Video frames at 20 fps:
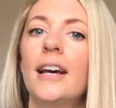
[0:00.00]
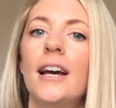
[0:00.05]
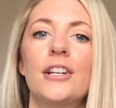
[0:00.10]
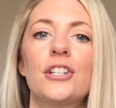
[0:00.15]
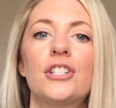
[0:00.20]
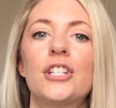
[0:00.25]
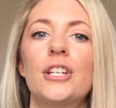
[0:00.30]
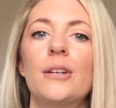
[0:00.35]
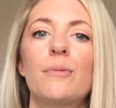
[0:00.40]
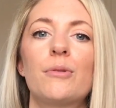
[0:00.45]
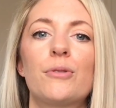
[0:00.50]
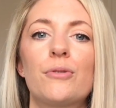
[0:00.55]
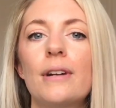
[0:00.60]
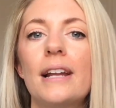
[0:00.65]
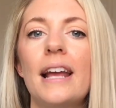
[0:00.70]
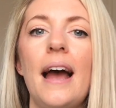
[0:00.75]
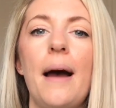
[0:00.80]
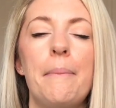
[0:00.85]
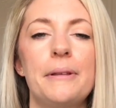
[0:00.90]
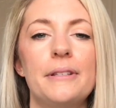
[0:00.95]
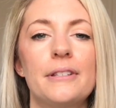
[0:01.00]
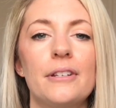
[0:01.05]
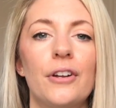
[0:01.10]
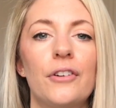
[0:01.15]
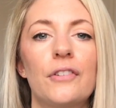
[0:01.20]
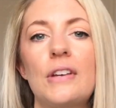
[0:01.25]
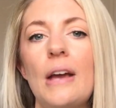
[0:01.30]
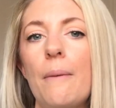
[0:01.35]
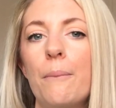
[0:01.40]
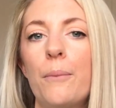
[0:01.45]
and she was really happy to kind
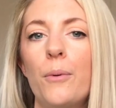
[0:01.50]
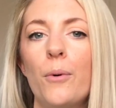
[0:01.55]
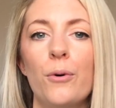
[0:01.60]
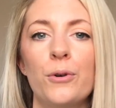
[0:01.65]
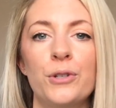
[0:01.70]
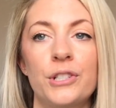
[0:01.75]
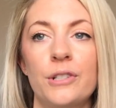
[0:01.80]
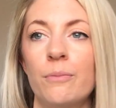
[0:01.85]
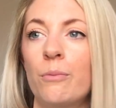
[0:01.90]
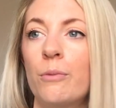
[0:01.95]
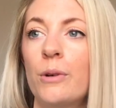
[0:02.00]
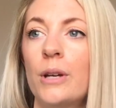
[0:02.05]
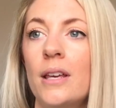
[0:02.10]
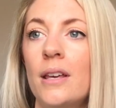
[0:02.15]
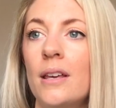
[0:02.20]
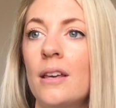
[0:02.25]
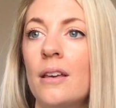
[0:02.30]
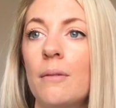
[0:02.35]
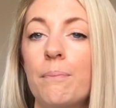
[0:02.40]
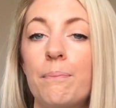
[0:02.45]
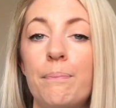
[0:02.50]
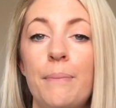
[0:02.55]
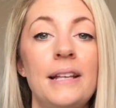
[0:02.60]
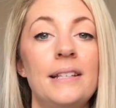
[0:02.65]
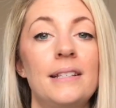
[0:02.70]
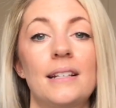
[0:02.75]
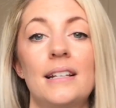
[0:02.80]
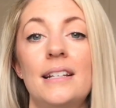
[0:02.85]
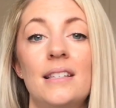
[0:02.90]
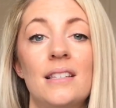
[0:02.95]
of get on board, and we
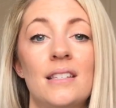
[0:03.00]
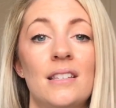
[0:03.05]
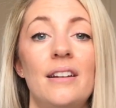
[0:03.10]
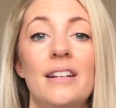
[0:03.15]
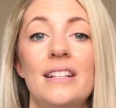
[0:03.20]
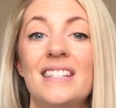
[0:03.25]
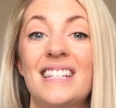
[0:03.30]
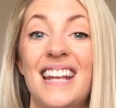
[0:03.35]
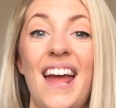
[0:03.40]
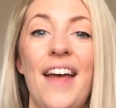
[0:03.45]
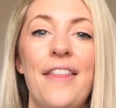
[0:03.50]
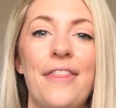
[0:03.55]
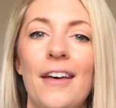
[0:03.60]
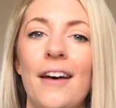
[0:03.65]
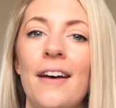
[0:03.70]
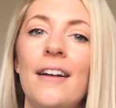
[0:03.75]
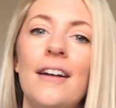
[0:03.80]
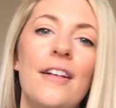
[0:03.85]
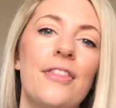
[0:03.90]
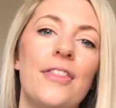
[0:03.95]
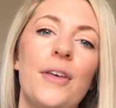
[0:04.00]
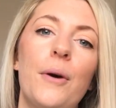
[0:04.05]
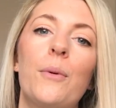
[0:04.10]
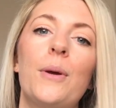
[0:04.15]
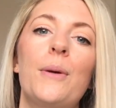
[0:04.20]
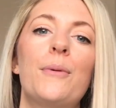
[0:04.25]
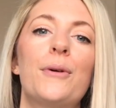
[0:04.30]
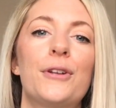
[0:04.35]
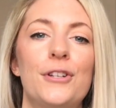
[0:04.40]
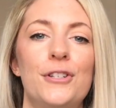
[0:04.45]
basically decided together that
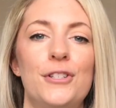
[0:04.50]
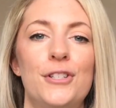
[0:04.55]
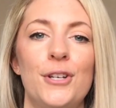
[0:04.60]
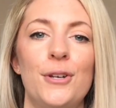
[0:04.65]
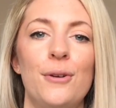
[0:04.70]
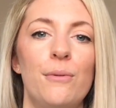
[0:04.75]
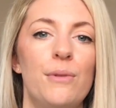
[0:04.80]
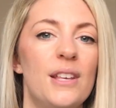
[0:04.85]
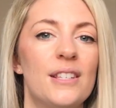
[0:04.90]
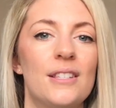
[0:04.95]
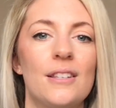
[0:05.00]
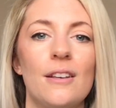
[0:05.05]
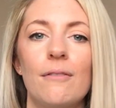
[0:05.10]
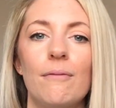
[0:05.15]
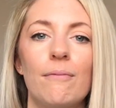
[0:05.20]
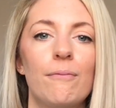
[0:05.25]
we were going to do this